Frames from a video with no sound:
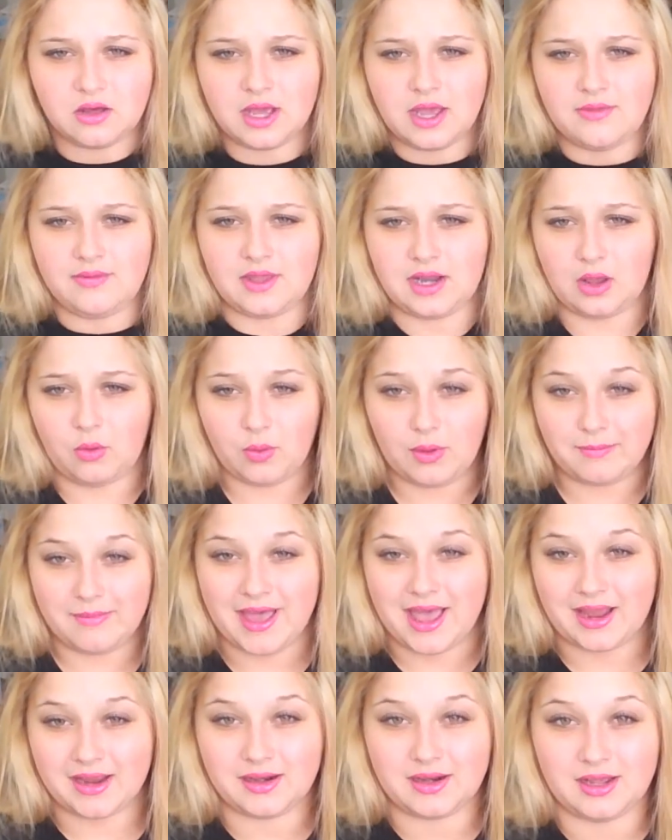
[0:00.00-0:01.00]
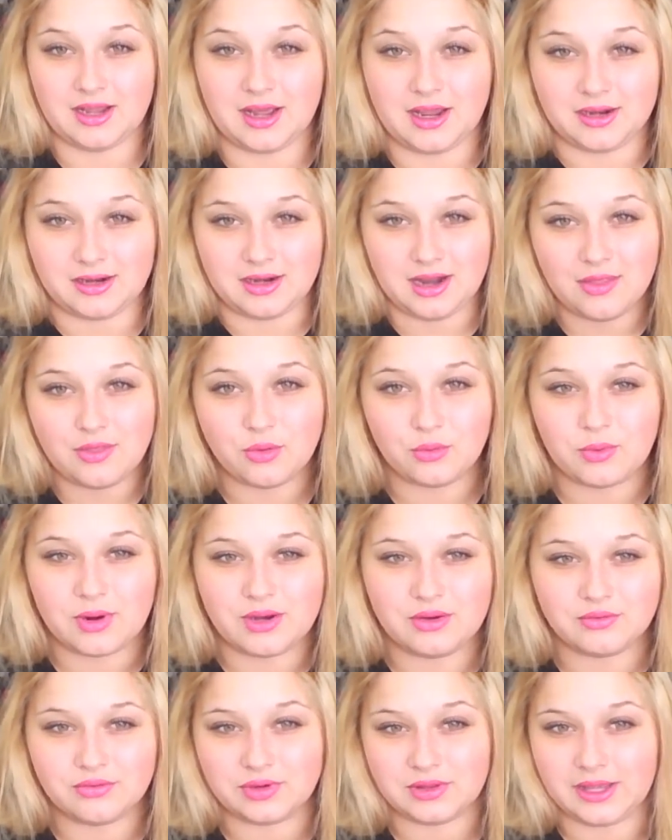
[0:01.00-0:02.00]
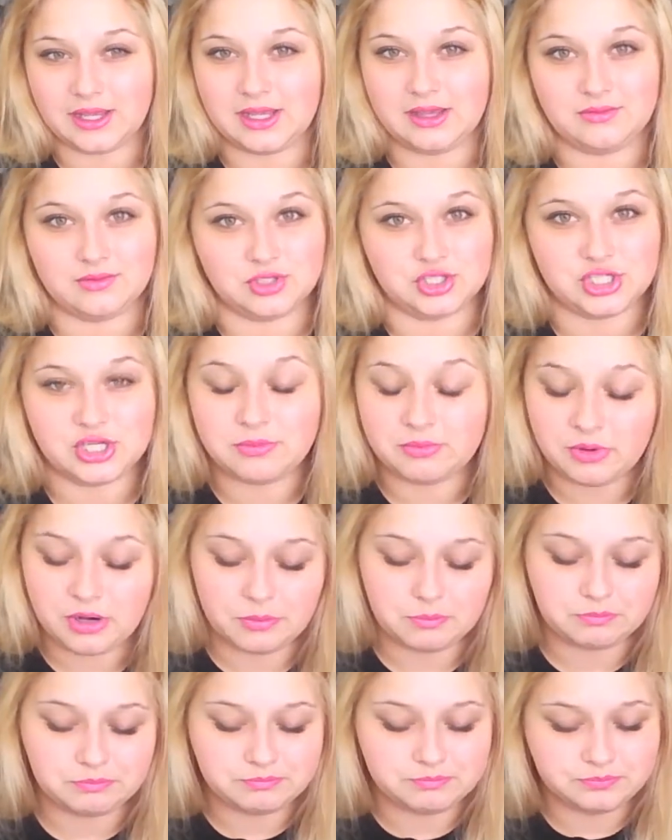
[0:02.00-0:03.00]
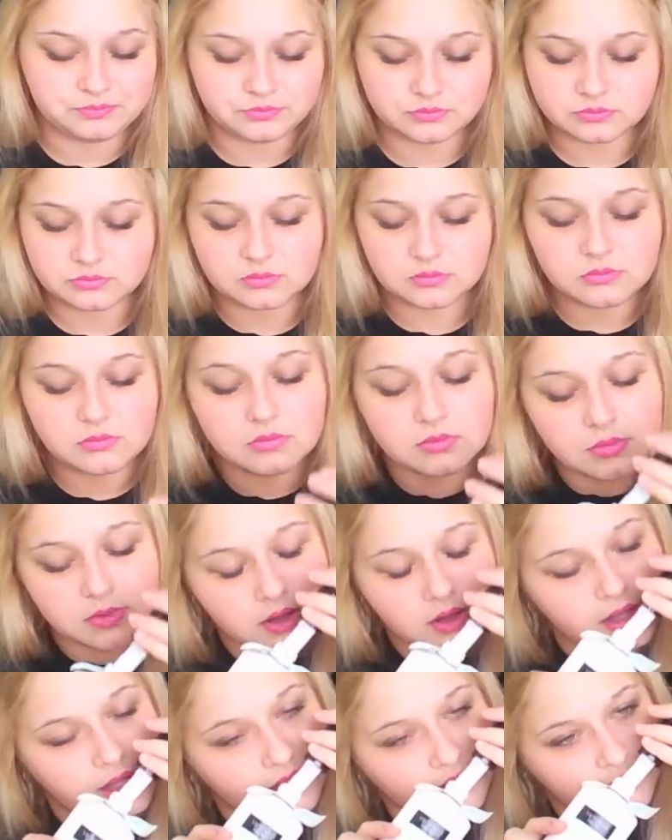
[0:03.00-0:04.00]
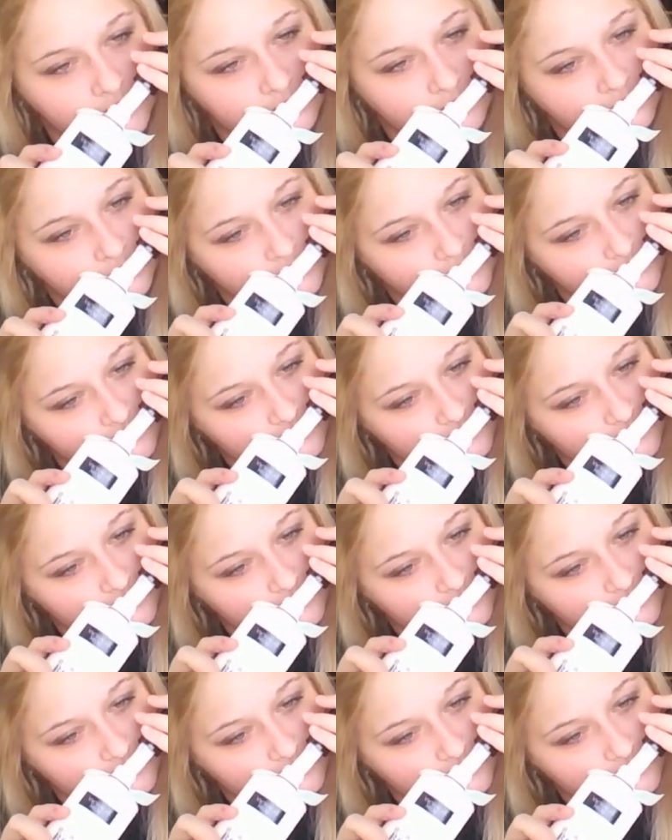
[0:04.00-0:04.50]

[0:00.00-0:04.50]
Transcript: And then I went back and I got another one for like even cheaper. And